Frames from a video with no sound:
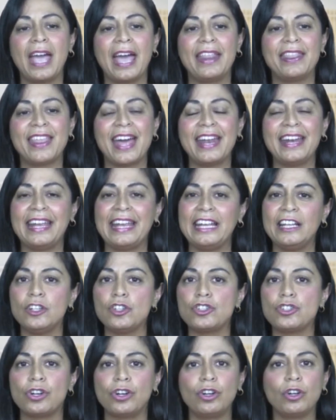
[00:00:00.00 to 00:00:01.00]
that
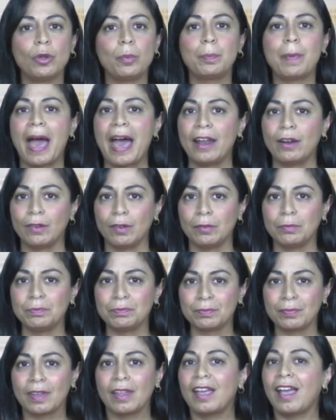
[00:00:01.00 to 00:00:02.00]
internal battle,
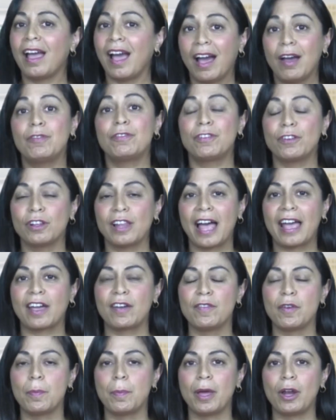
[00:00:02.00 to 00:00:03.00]
for lack
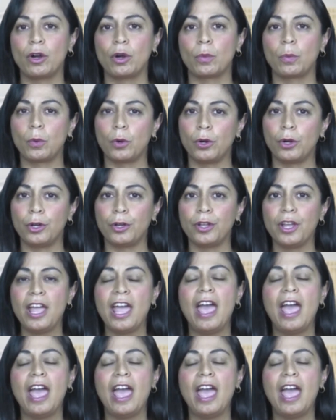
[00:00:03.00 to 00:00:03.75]
of a better word.